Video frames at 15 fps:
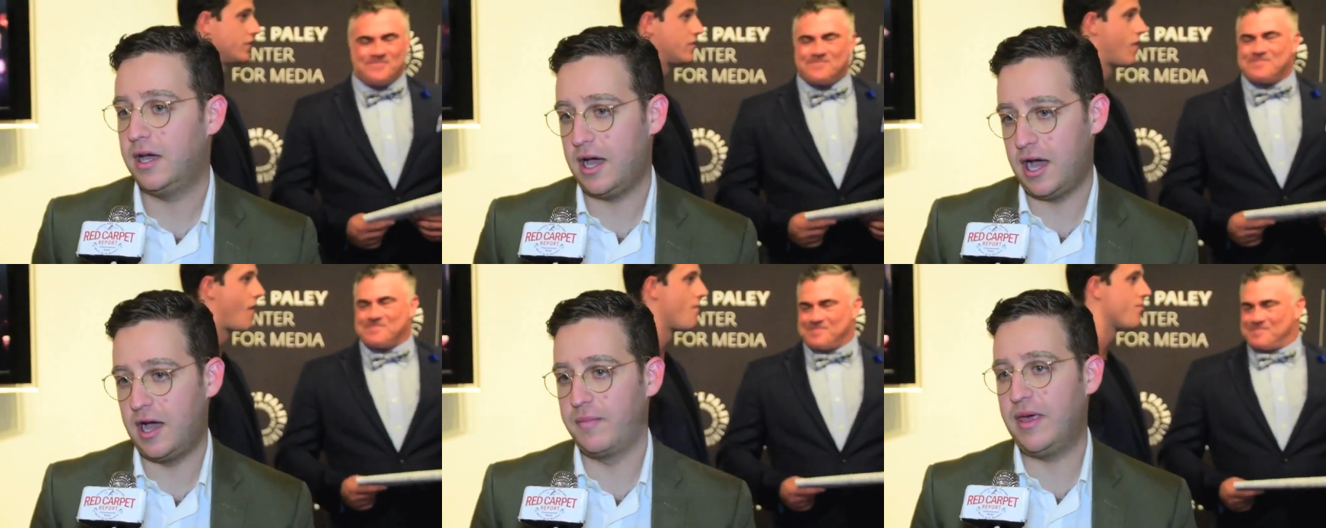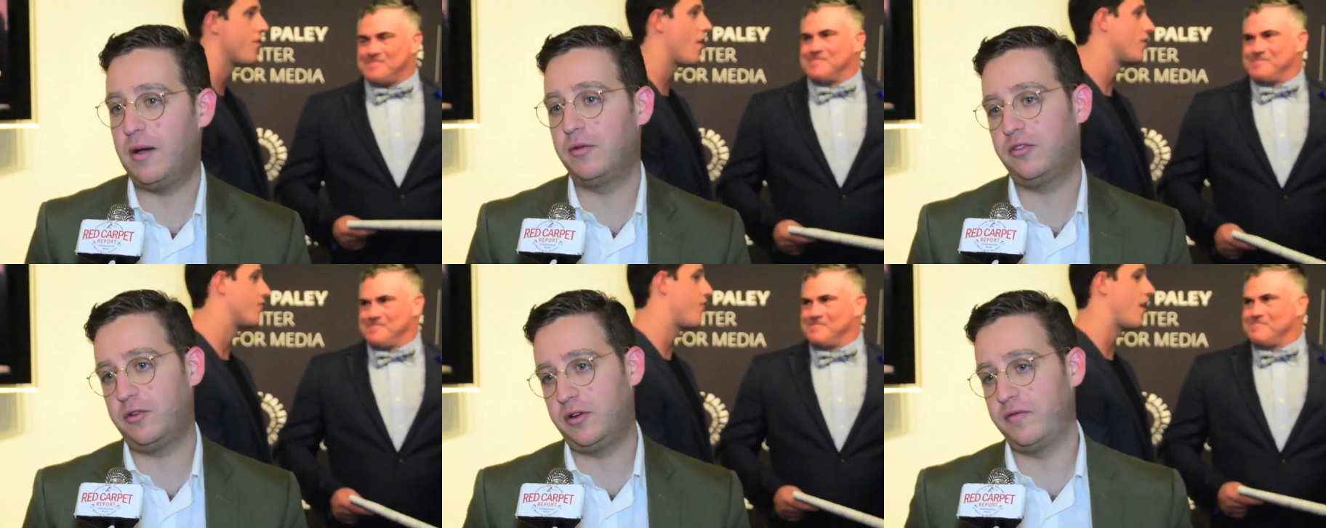Speaker 1: Um, that was
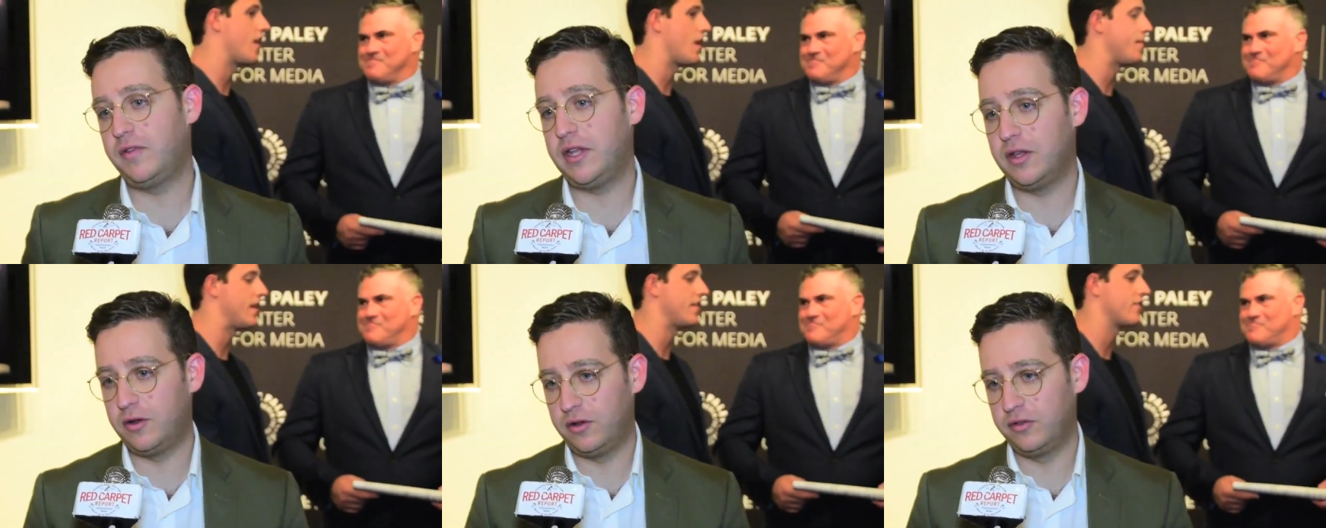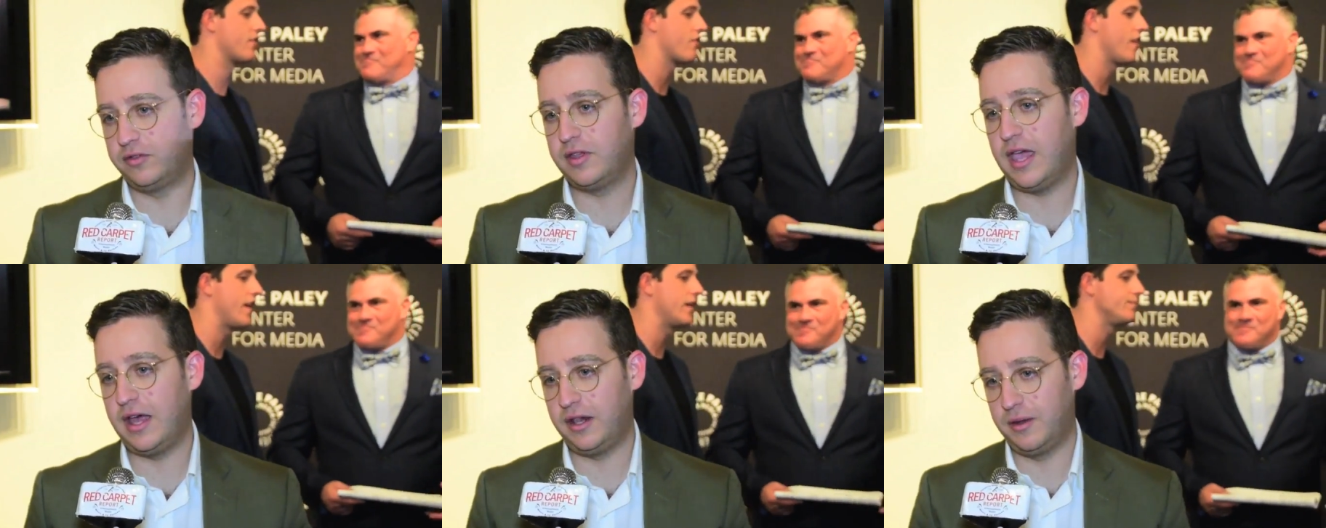sort of Neil's
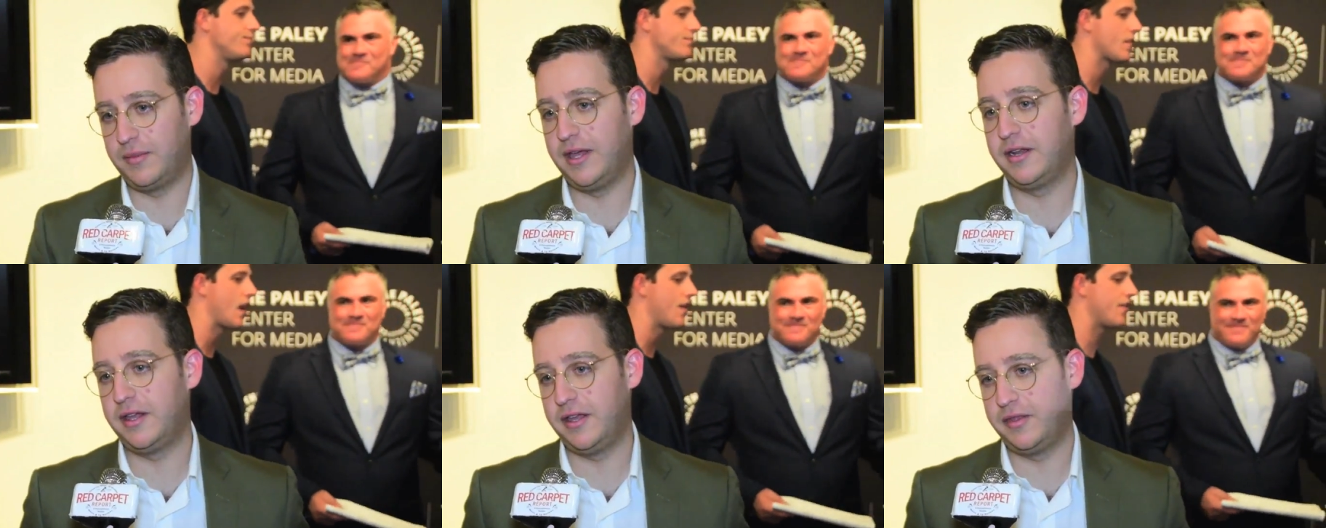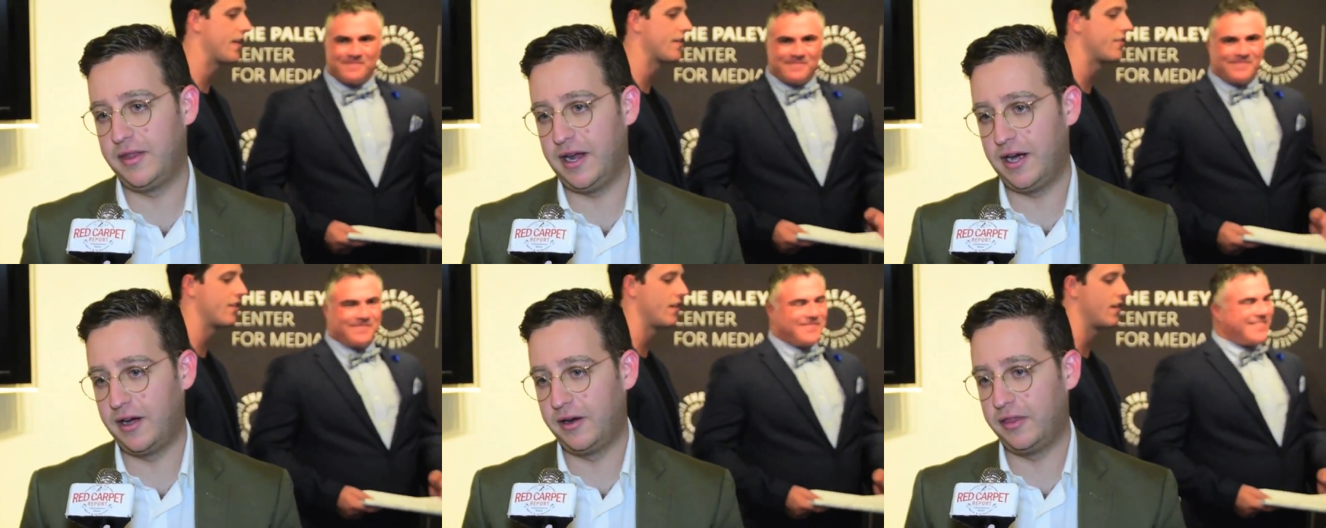element in
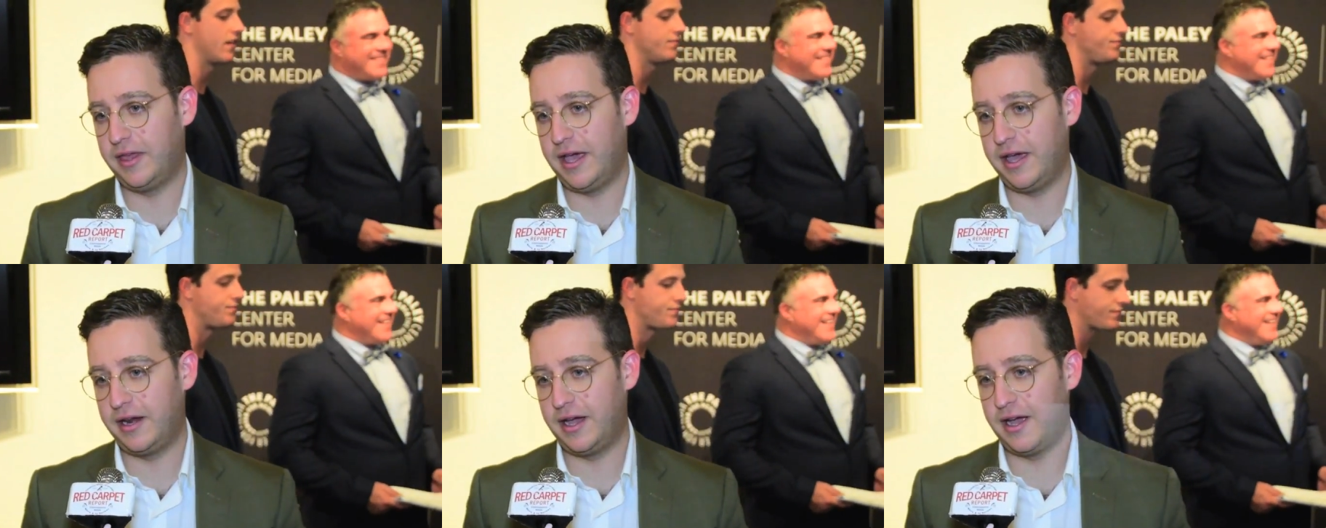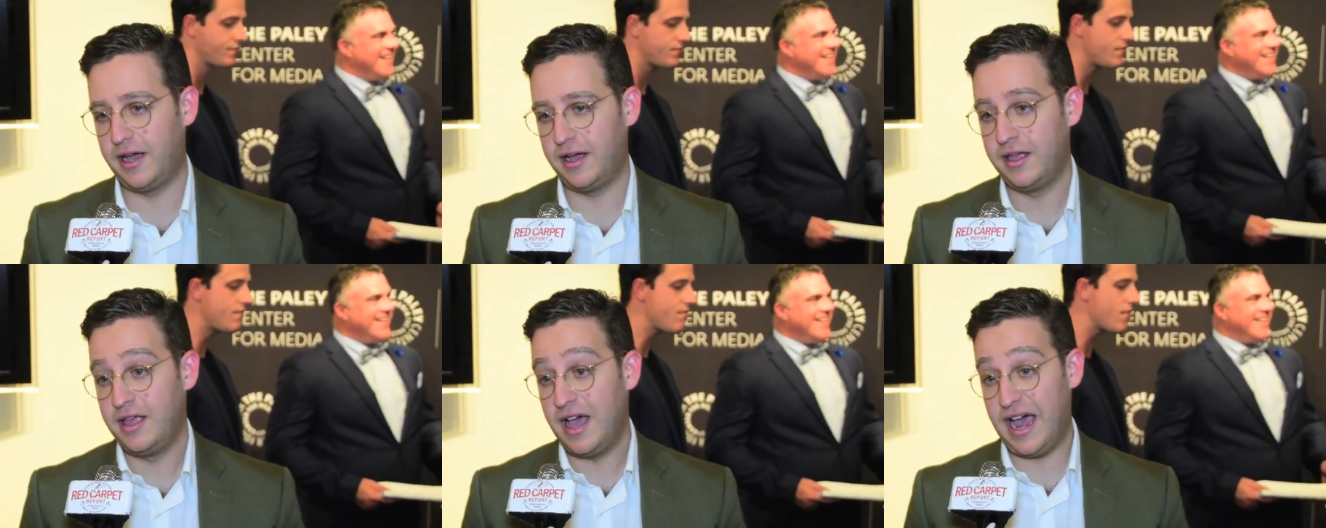there, that uh,
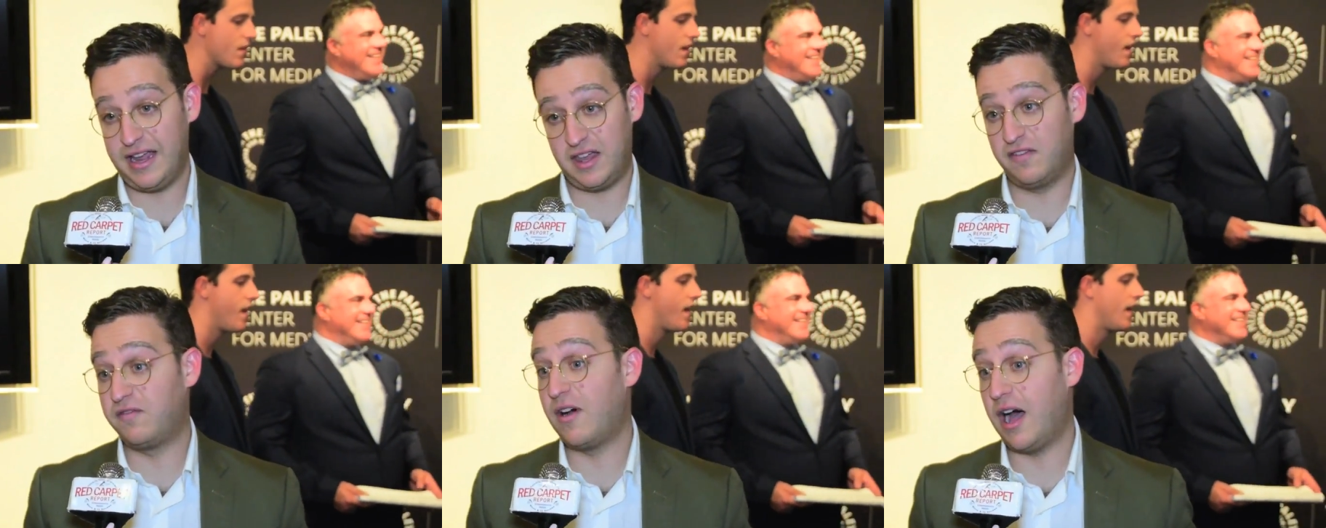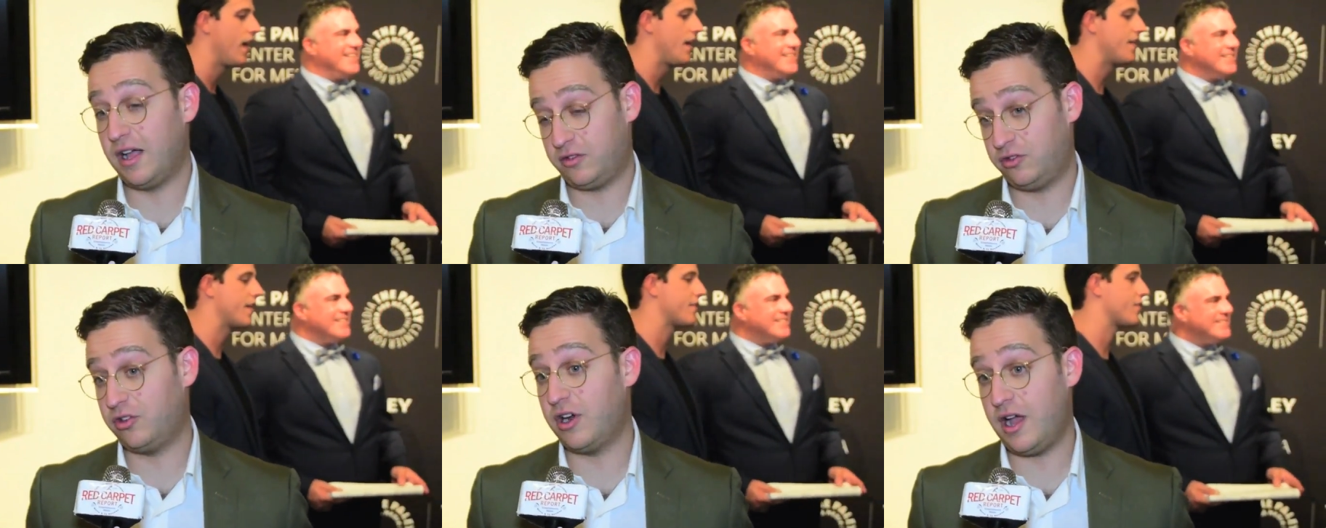I can
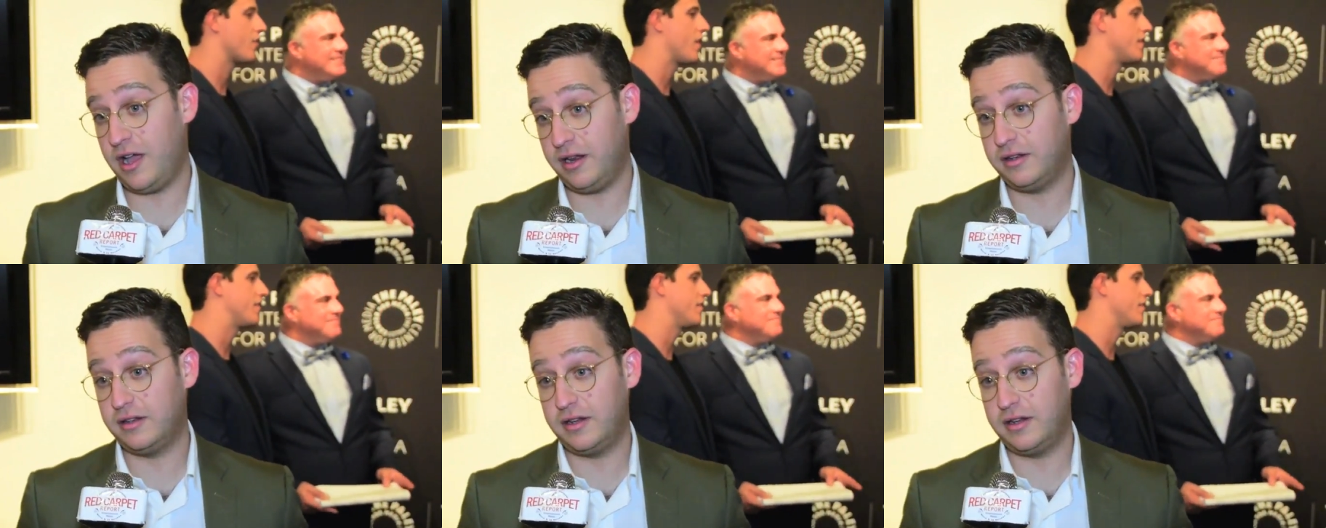foxtrot